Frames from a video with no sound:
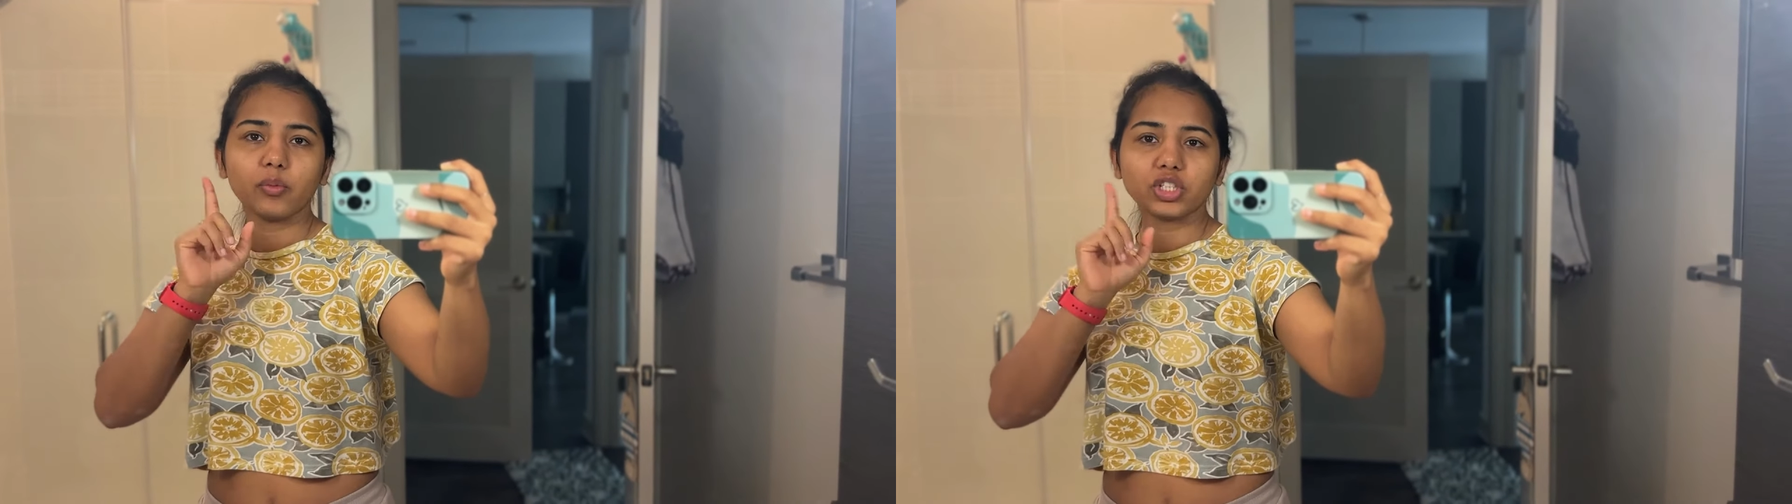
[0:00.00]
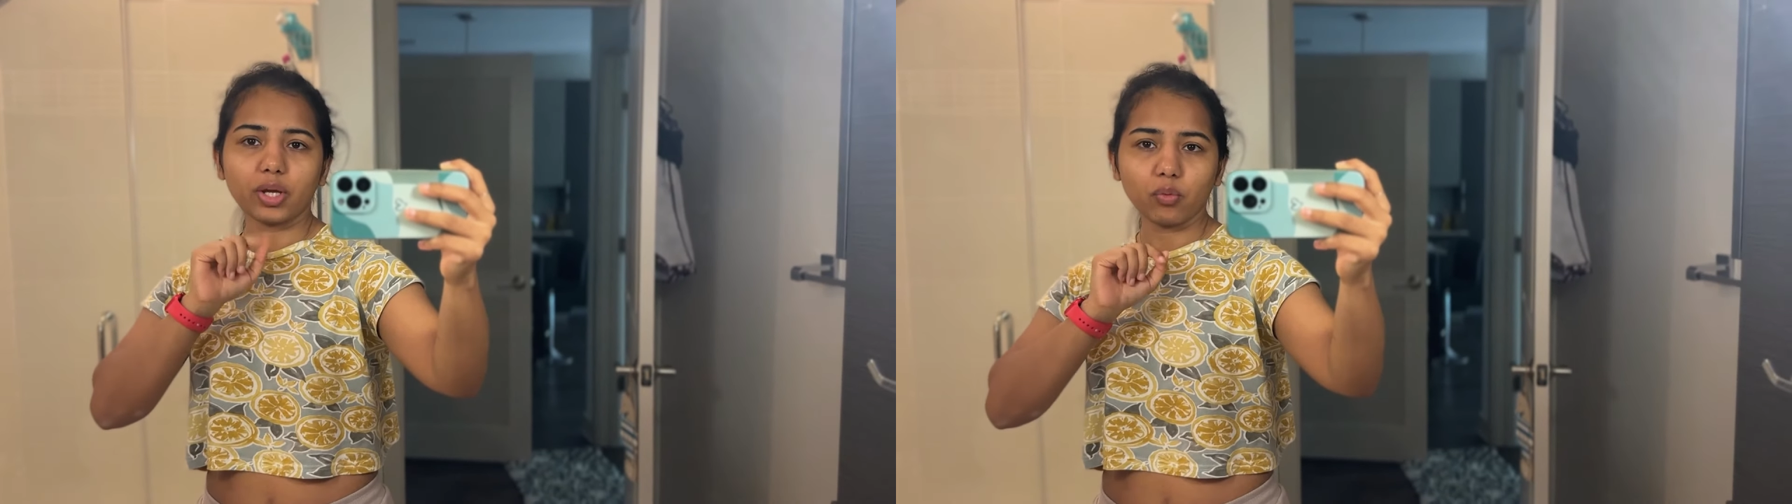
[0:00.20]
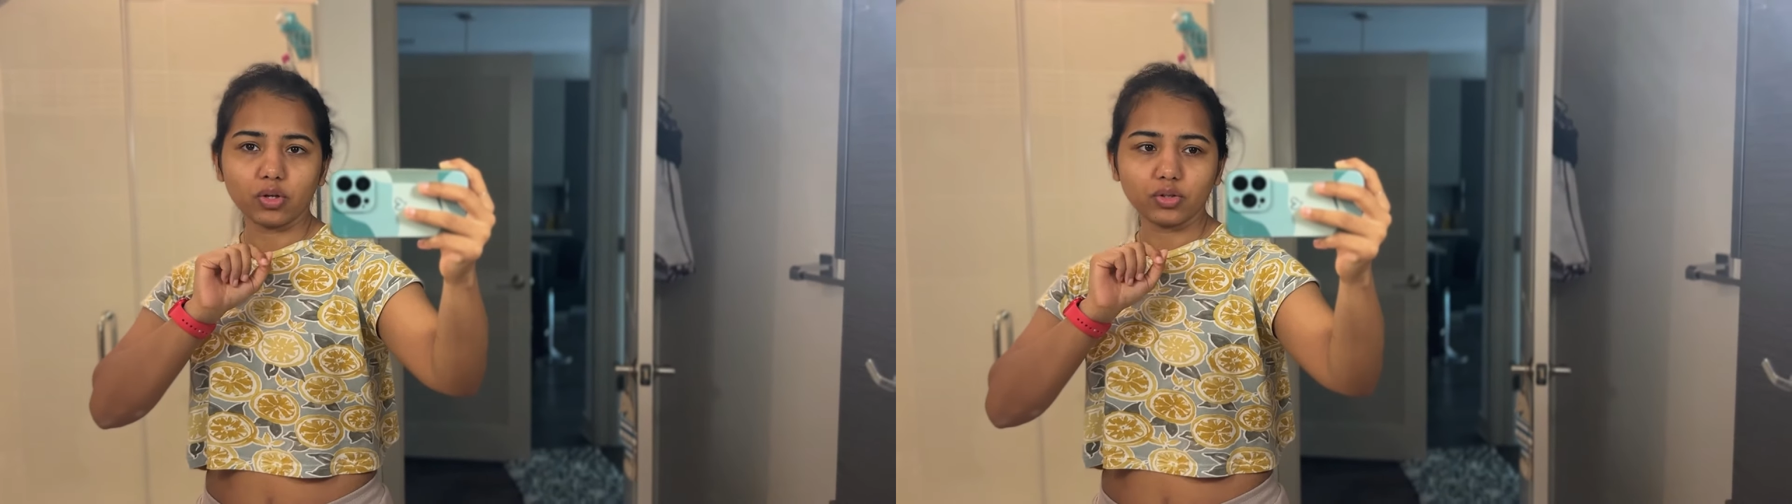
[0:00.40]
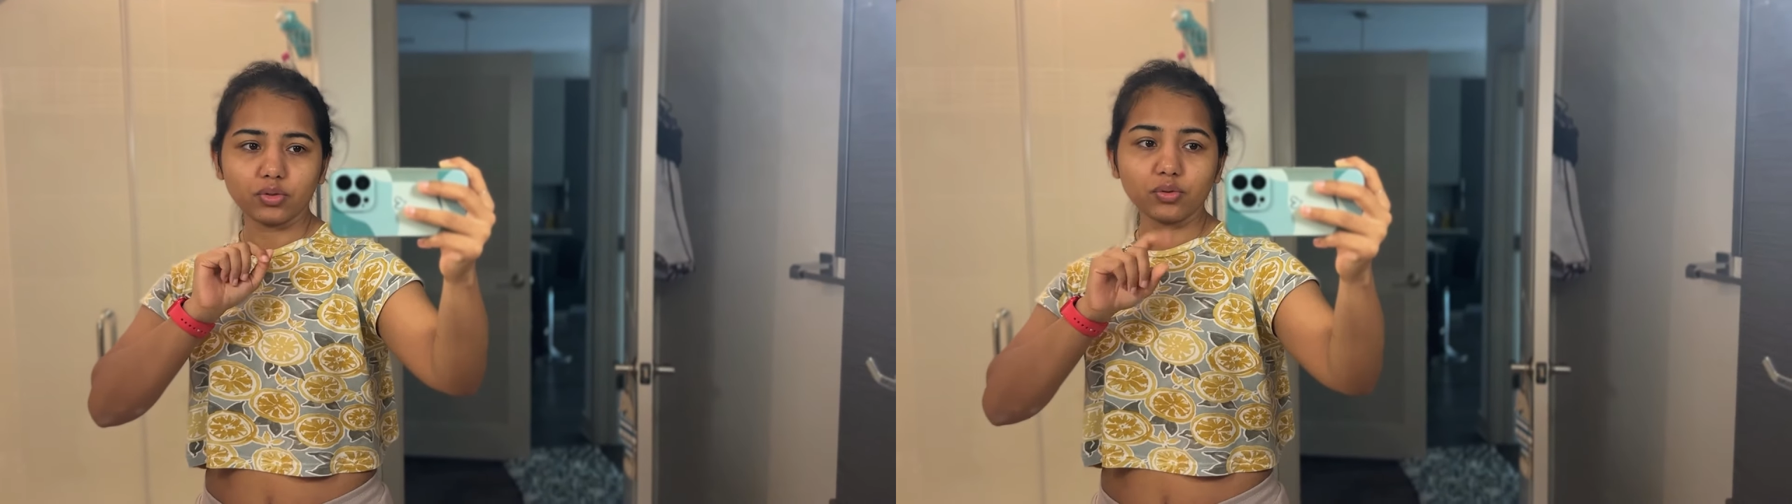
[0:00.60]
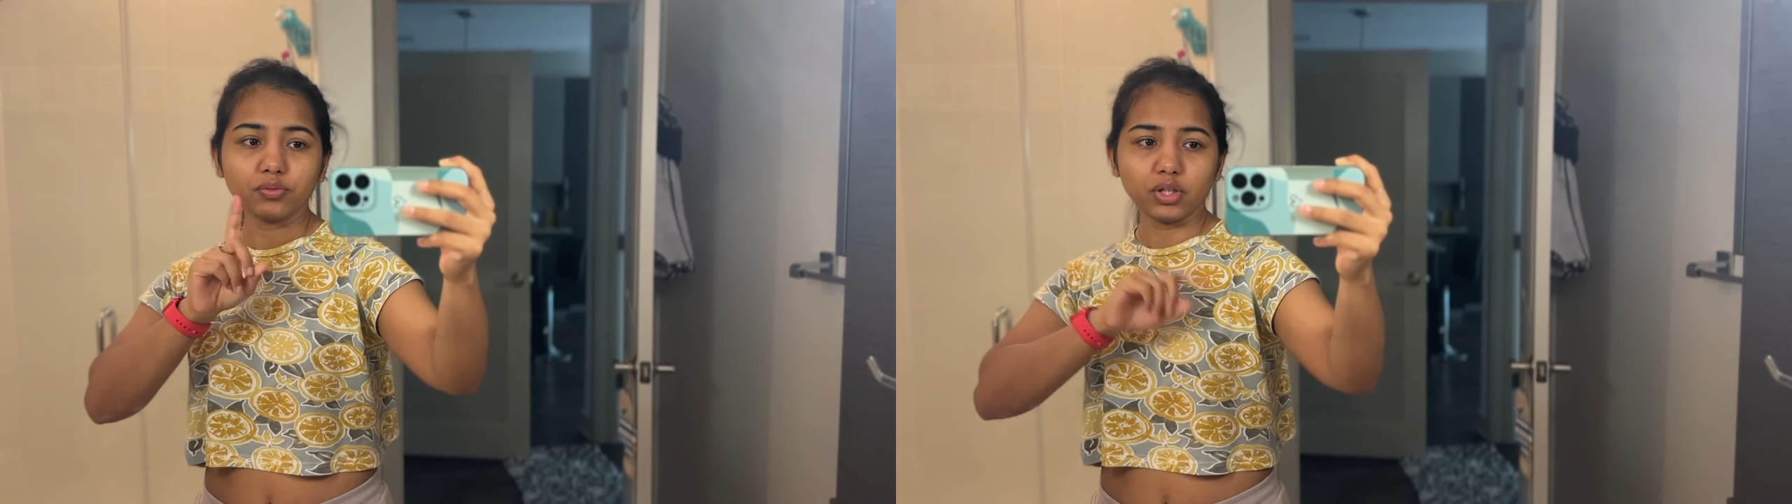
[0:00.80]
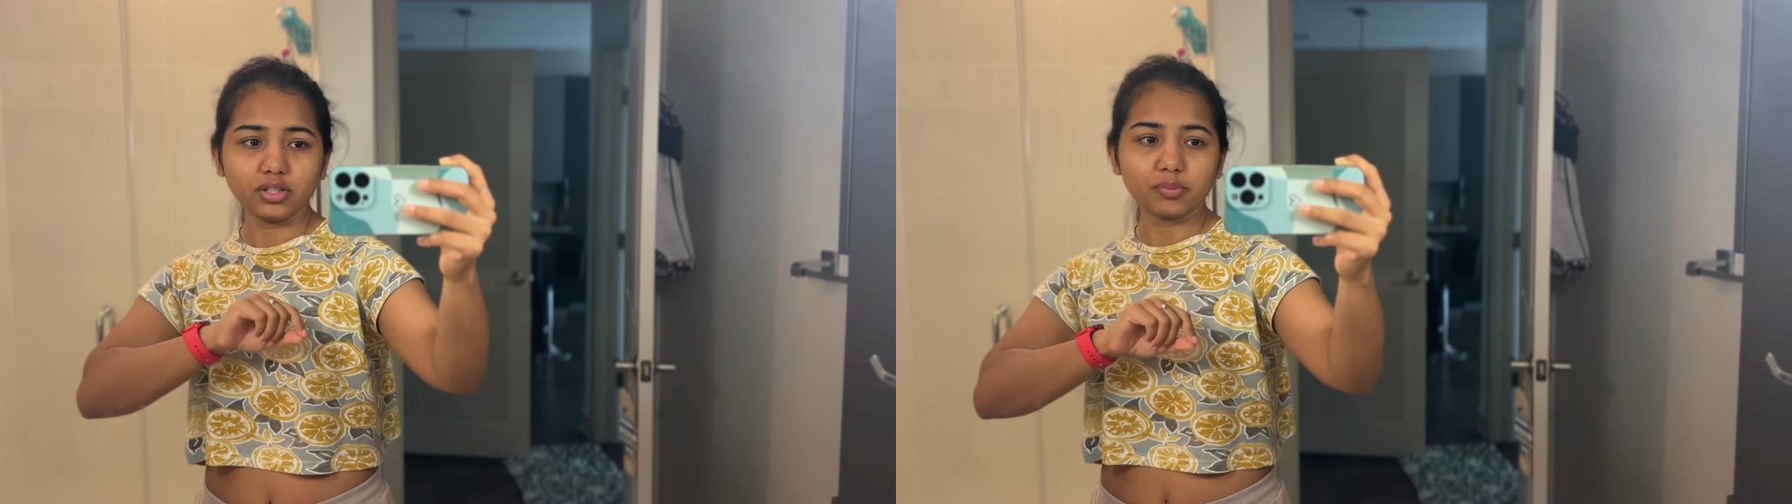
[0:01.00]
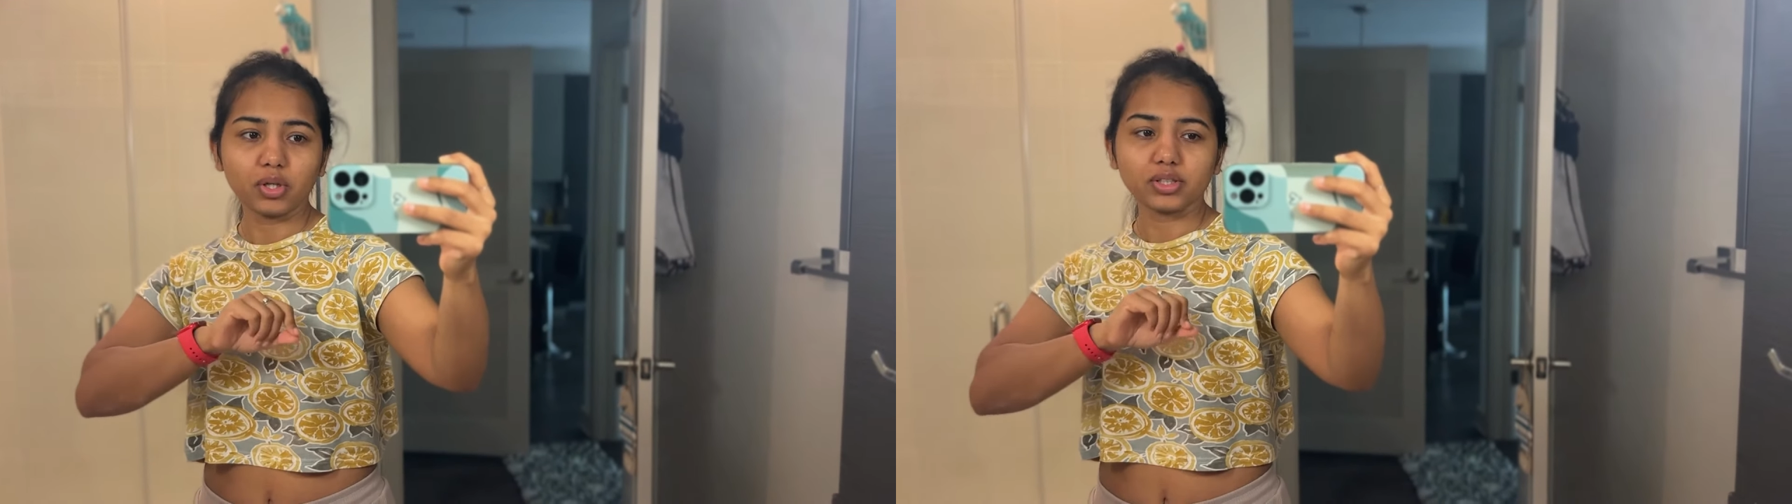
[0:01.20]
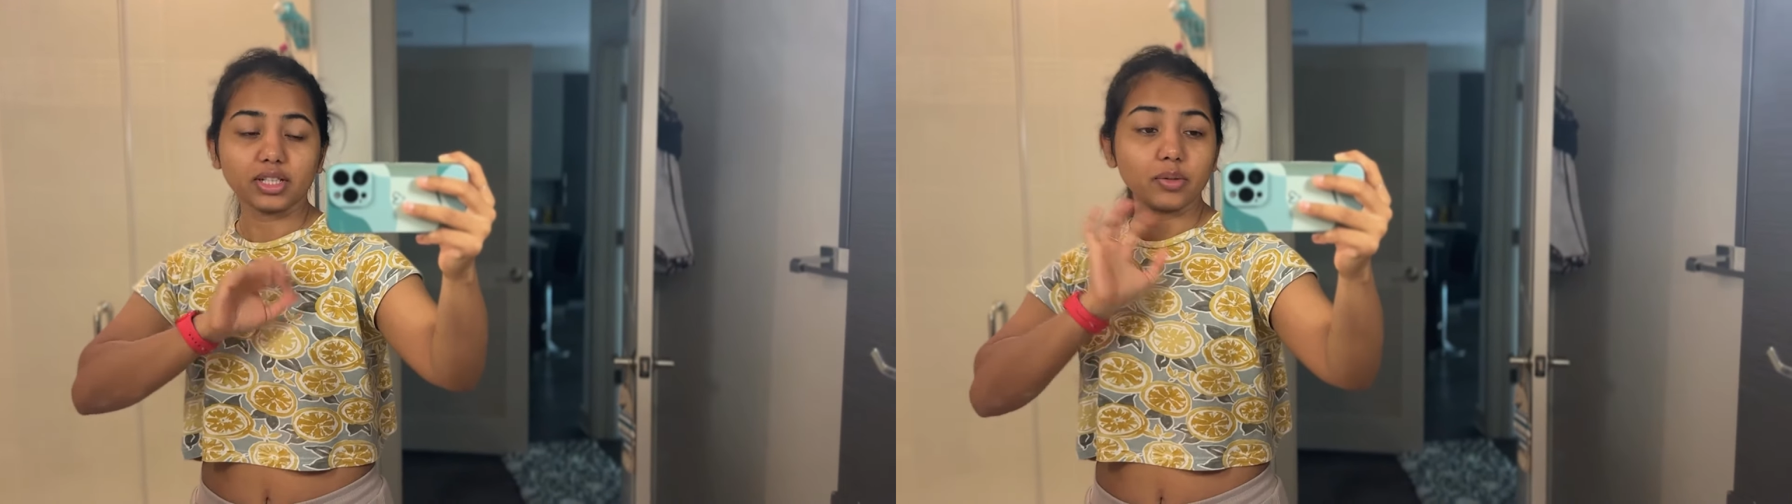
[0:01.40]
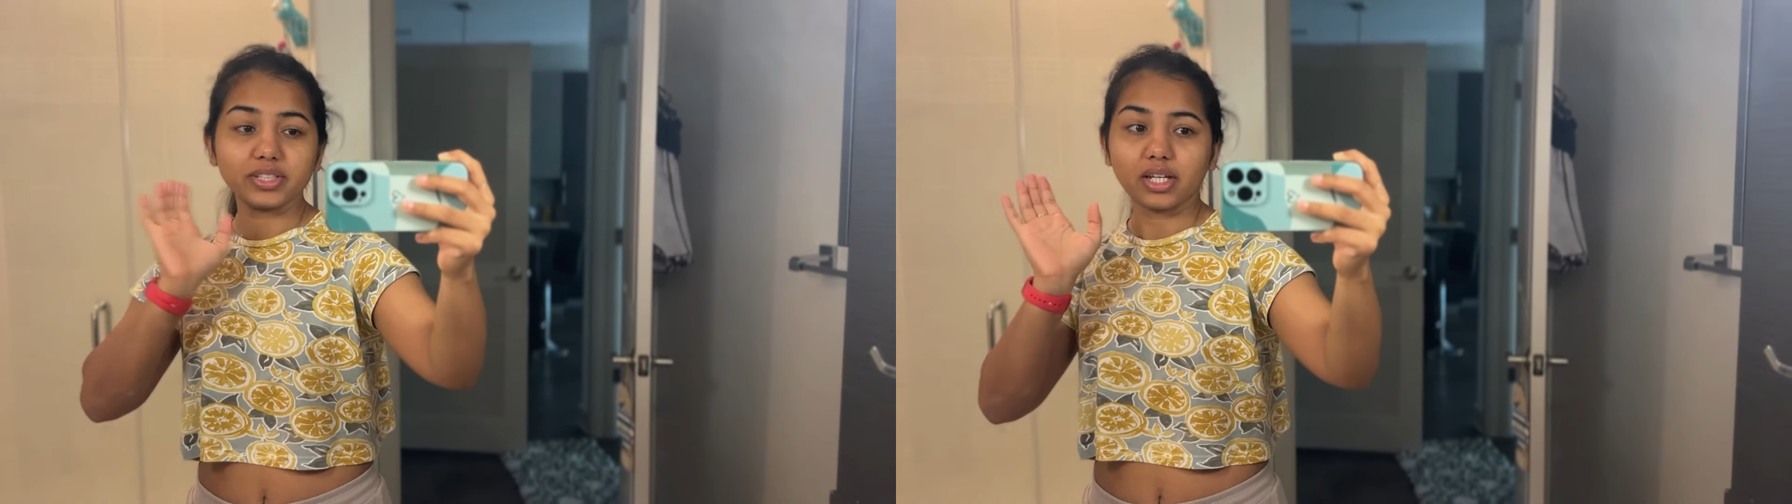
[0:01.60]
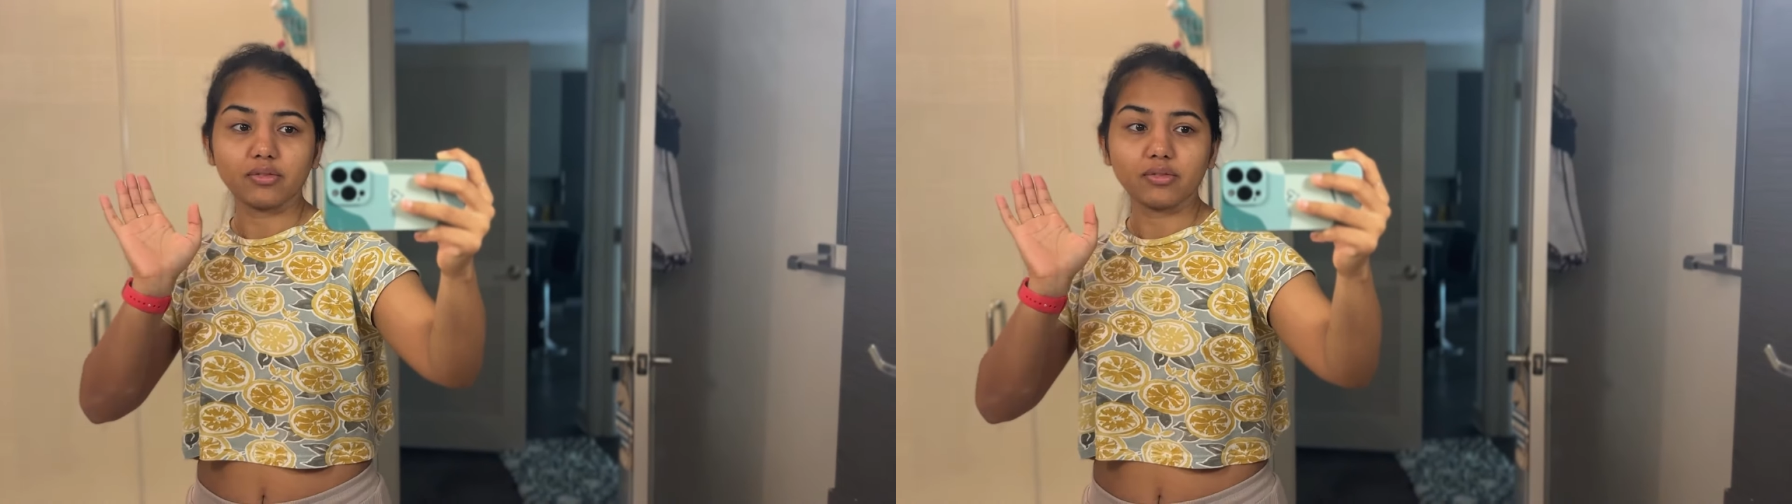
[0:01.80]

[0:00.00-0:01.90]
which I want to do first, because otherwise I'll